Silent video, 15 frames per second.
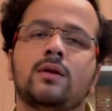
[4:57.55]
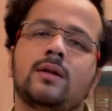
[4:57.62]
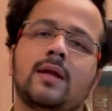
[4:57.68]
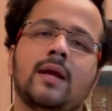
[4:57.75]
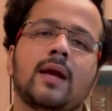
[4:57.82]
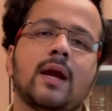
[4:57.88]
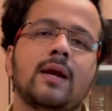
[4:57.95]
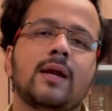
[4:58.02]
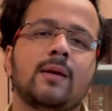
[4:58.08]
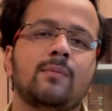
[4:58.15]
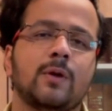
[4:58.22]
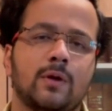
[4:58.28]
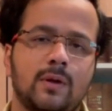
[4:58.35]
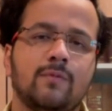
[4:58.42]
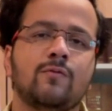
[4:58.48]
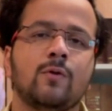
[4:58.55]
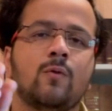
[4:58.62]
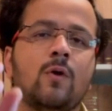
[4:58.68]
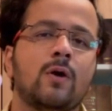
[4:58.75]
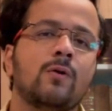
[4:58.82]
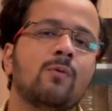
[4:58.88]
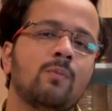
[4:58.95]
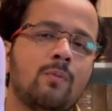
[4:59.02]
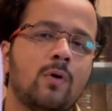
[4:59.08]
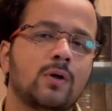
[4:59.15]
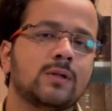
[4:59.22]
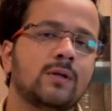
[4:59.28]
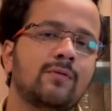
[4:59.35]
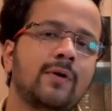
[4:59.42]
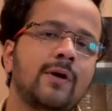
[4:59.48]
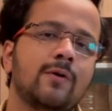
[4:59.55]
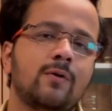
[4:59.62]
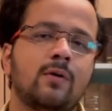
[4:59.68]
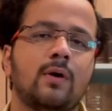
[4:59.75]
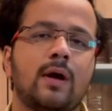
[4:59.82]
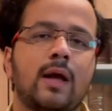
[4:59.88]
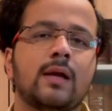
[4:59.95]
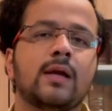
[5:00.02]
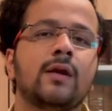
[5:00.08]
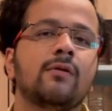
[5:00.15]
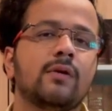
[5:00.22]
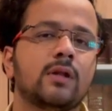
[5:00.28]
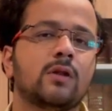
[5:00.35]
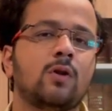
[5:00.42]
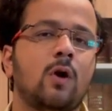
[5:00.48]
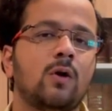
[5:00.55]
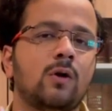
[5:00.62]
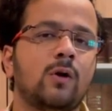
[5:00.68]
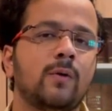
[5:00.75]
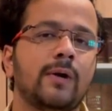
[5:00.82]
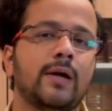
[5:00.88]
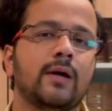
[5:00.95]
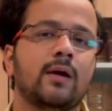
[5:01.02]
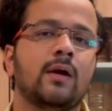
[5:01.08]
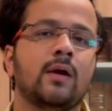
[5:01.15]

think and tell me. If you want, you pause the video and give a thought to it.